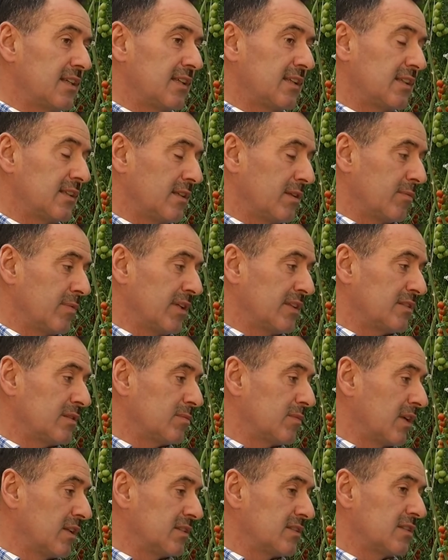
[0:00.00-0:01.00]
and in the winter
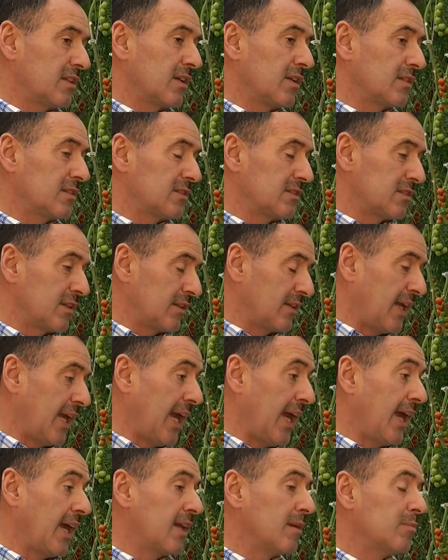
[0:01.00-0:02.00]
months on Sunday
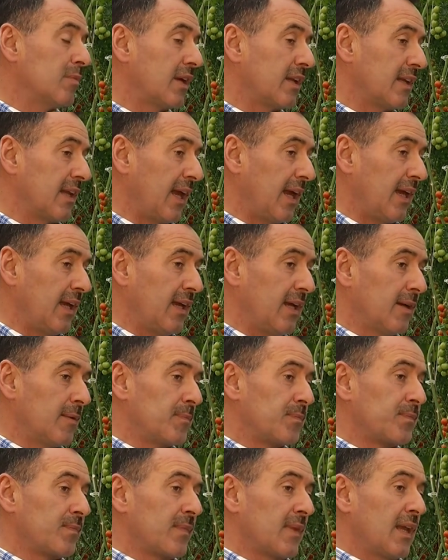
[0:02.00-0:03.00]
and Monday.
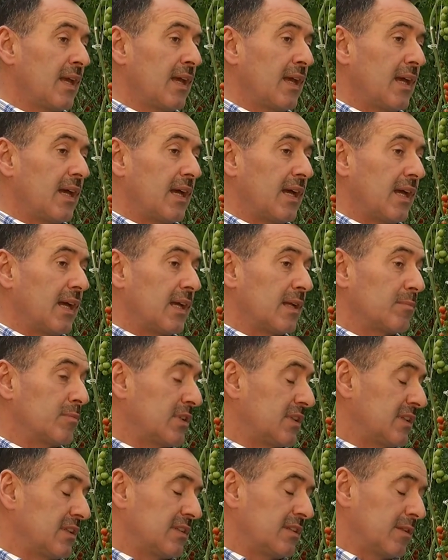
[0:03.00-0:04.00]

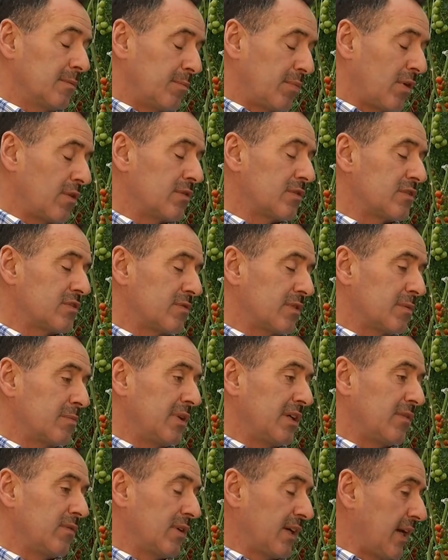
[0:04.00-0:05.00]
But the produce will
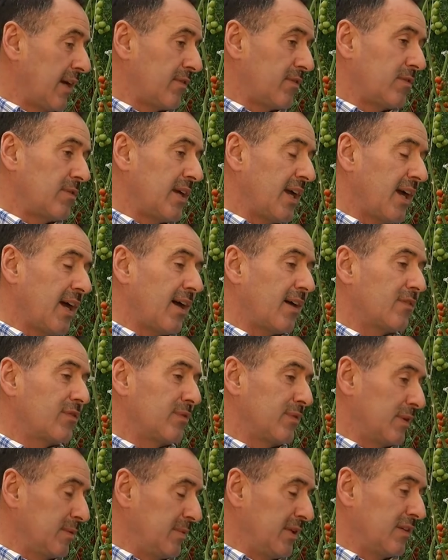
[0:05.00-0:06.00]
be, whatever we have
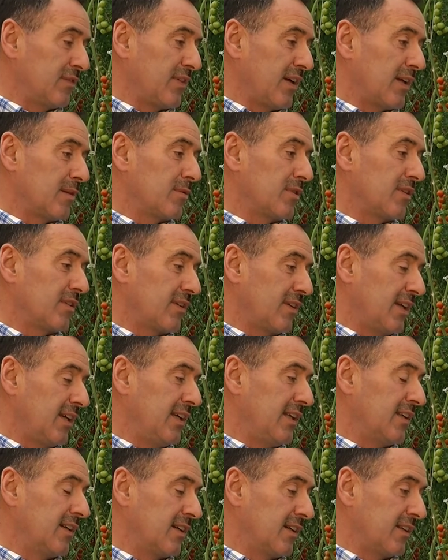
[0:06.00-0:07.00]
will be available
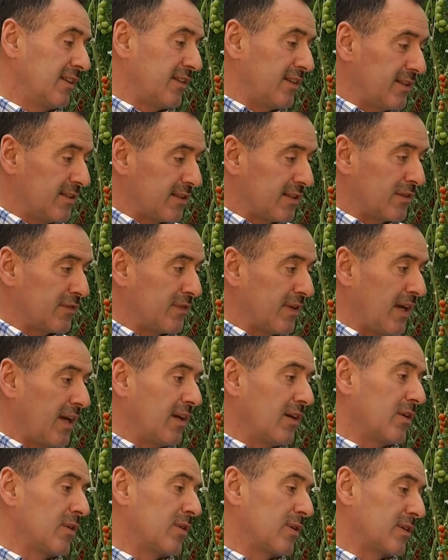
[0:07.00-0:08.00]
either through the
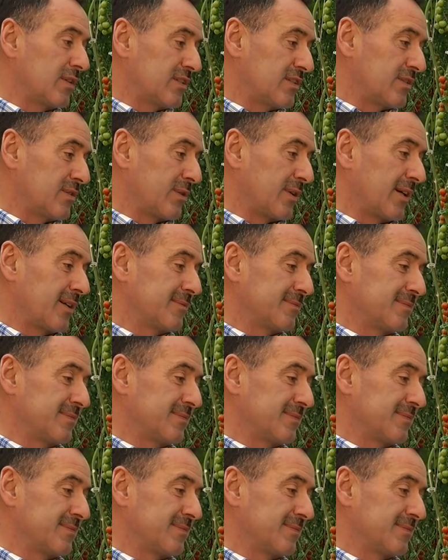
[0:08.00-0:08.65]
cafe or the store.